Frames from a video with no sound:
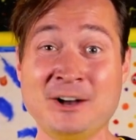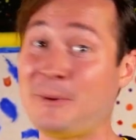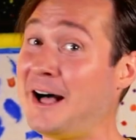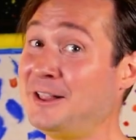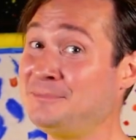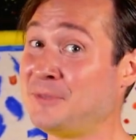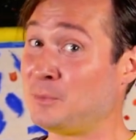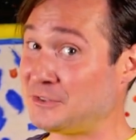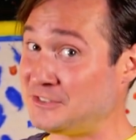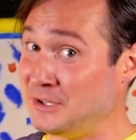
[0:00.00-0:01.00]
Well,
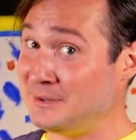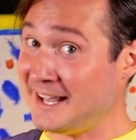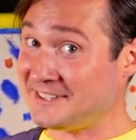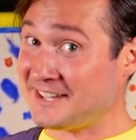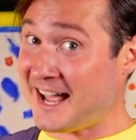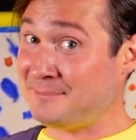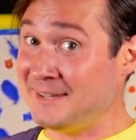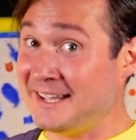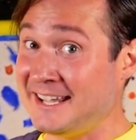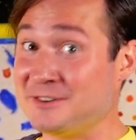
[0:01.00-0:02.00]
we'll see you next time
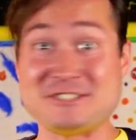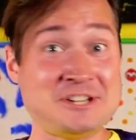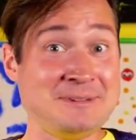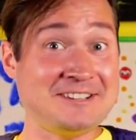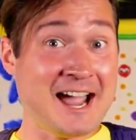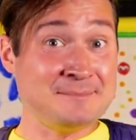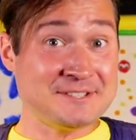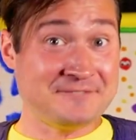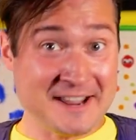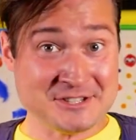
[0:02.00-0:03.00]
here at Jimmy Dime's
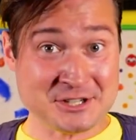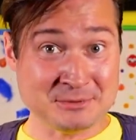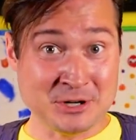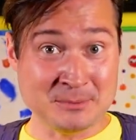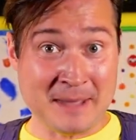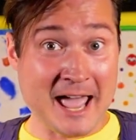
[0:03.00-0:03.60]
Adventure Room.